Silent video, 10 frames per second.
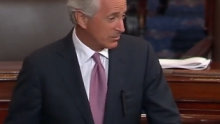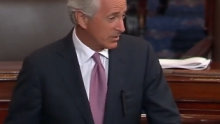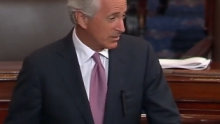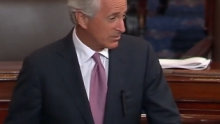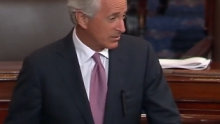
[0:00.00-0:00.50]

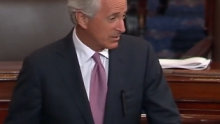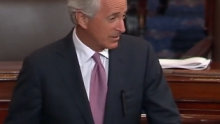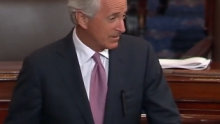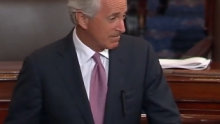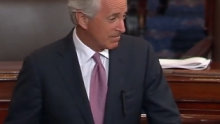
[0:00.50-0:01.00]

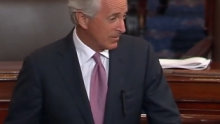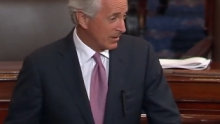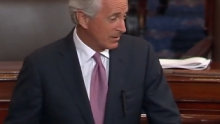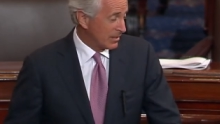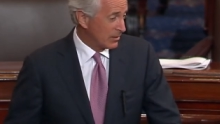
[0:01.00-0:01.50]
Tennessee,
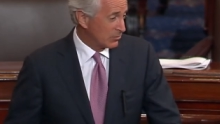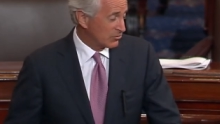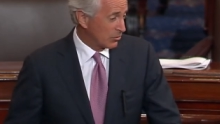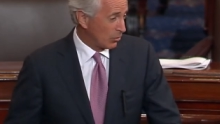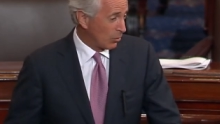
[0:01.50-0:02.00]
that he was
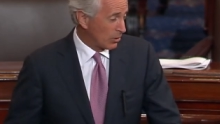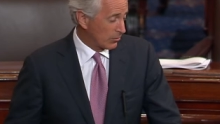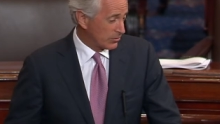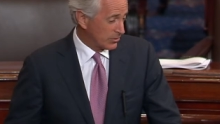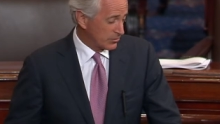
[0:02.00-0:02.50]
so
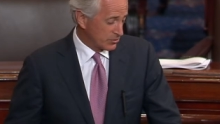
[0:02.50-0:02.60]
loyal to.